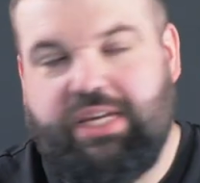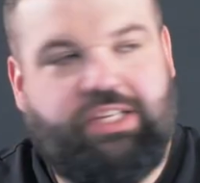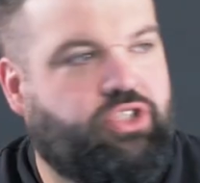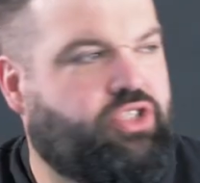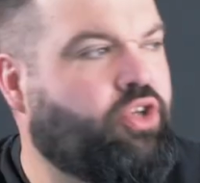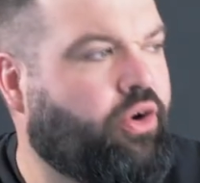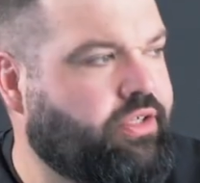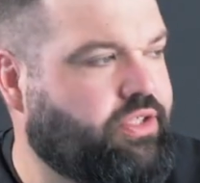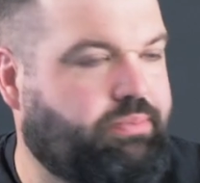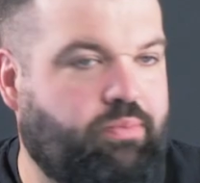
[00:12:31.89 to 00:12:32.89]
He just
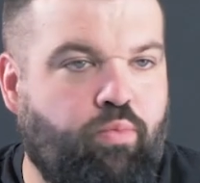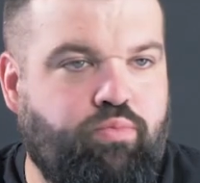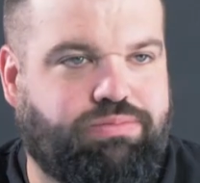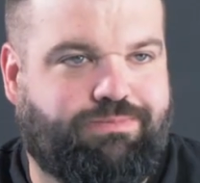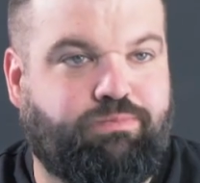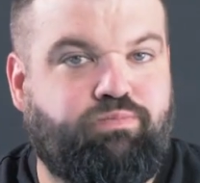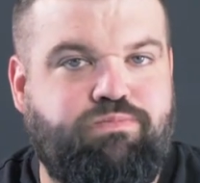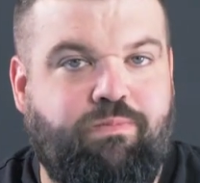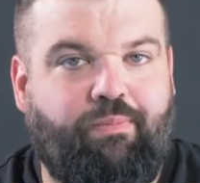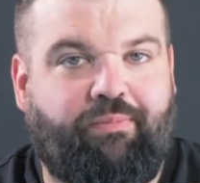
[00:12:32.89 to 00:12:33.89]
turns up,
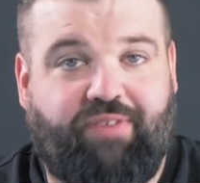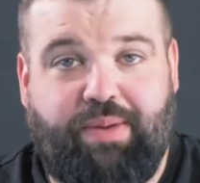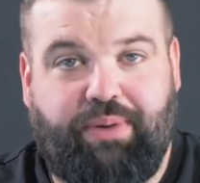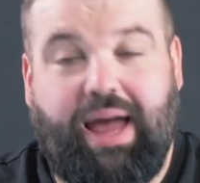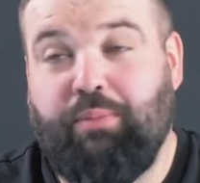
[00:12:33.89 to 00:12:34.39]
vibrate.